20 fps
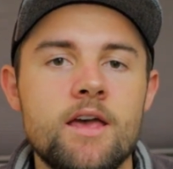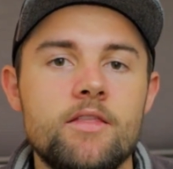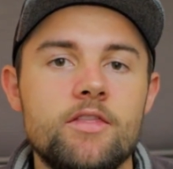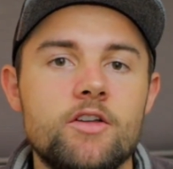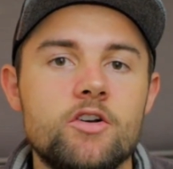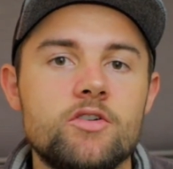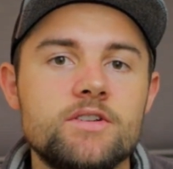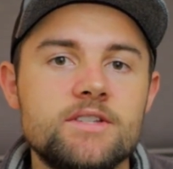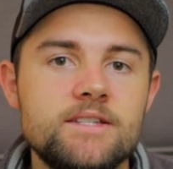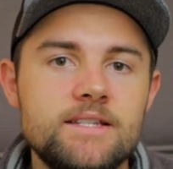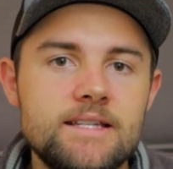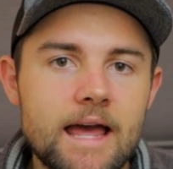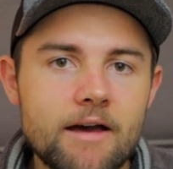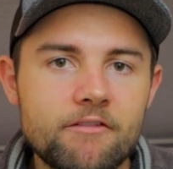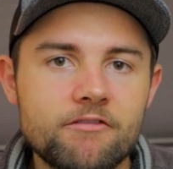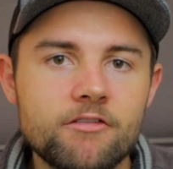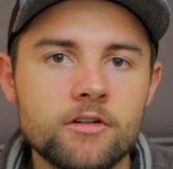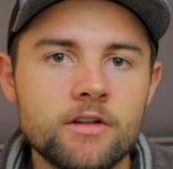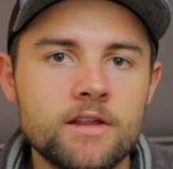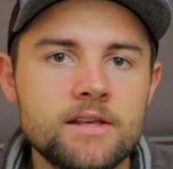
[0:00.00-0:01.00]
There's
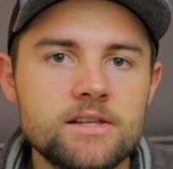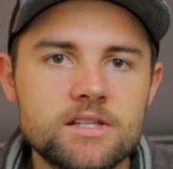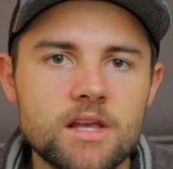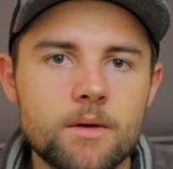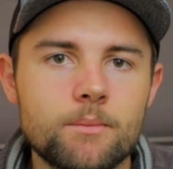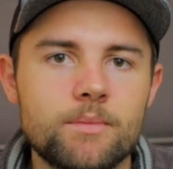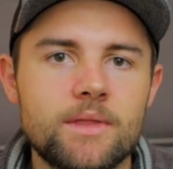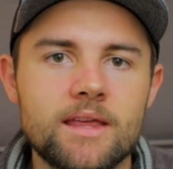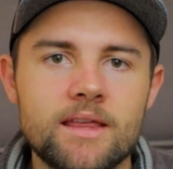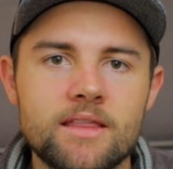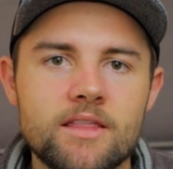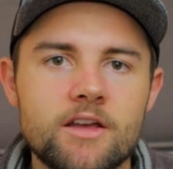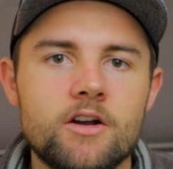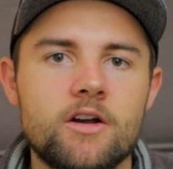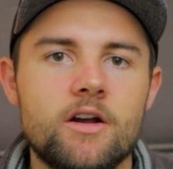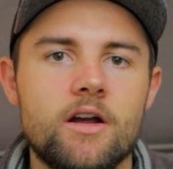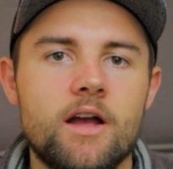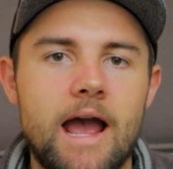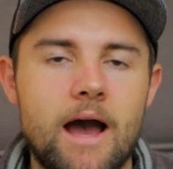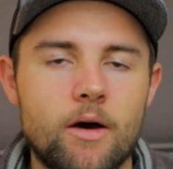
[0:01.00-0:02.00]
definitely something
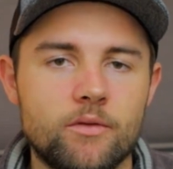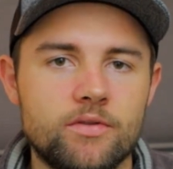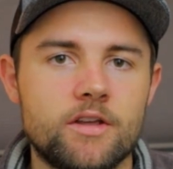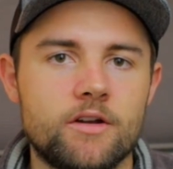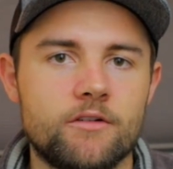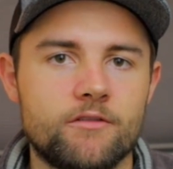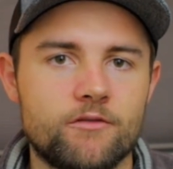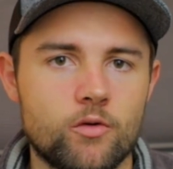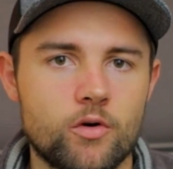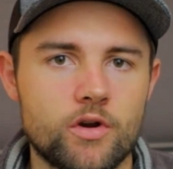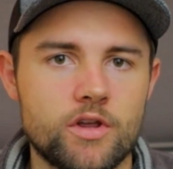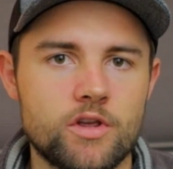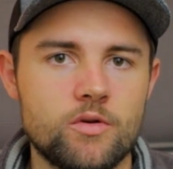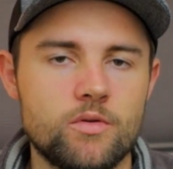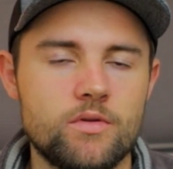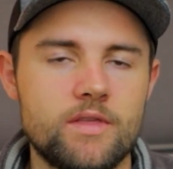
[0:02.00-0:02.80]
out there for you